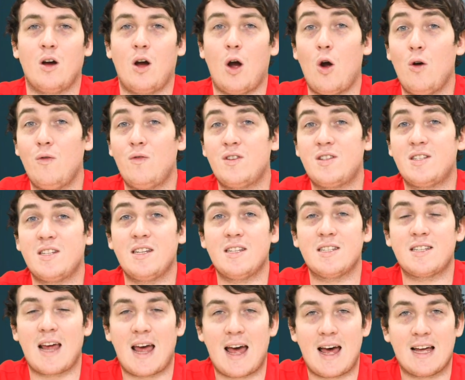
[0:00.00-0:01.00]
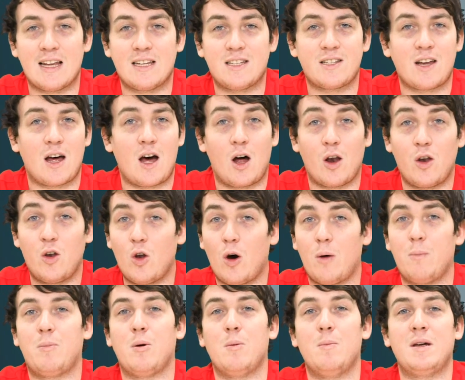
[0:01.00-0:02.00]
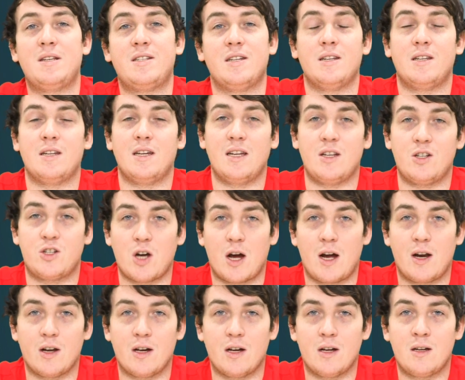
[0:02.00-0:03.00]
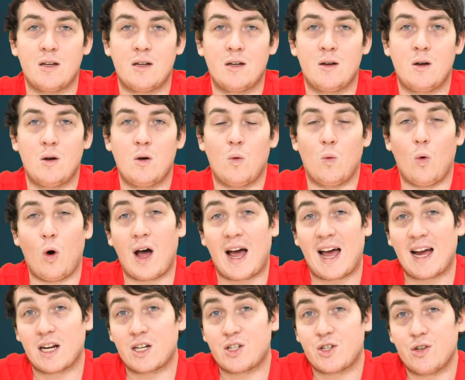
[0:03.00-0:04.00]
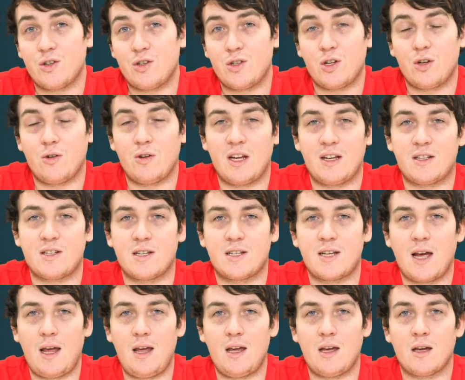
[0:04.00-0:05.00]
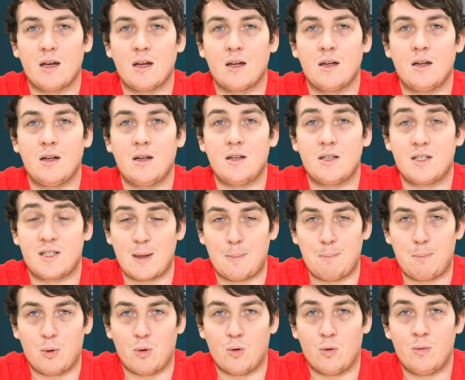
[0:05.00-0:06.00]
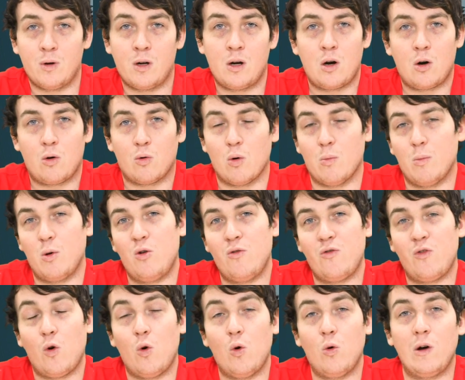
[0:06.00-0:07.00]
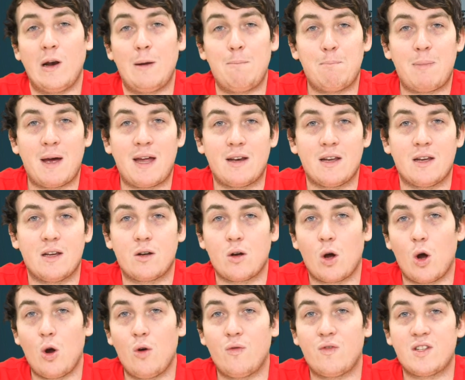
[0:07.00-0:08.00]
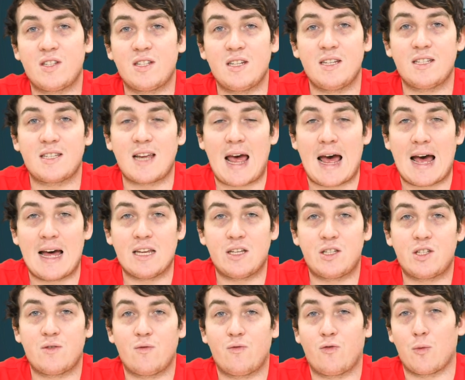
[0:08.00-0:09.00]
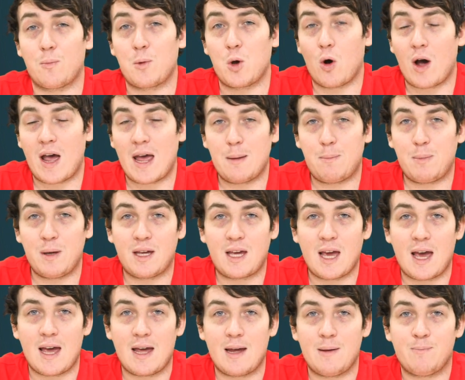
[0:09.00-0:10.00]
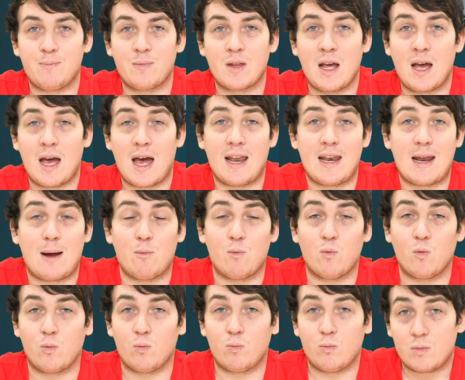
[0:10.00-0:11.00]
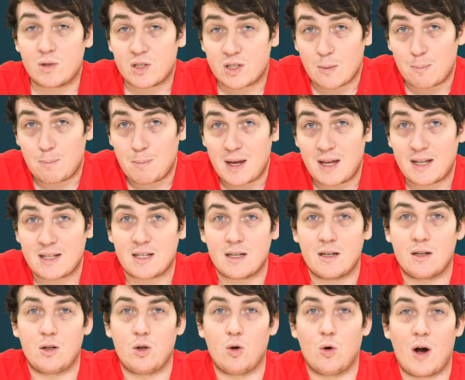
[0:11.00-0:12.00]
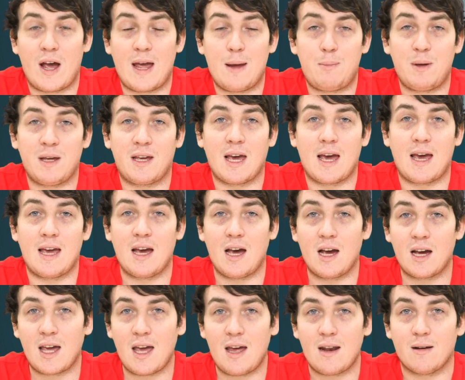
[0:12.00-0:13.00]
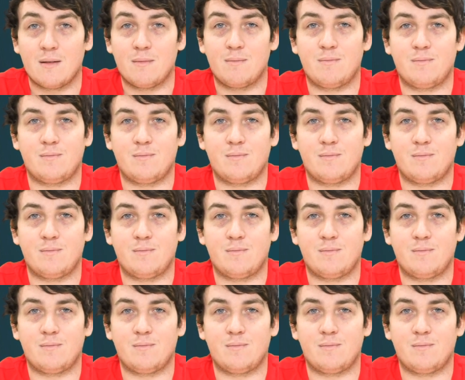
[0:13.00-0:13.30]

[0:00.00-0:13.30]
Overseas ads are not permitted in China. What action do you need to take? Simple. Remove all embedded overseas ads from your APK and then submit your APK again.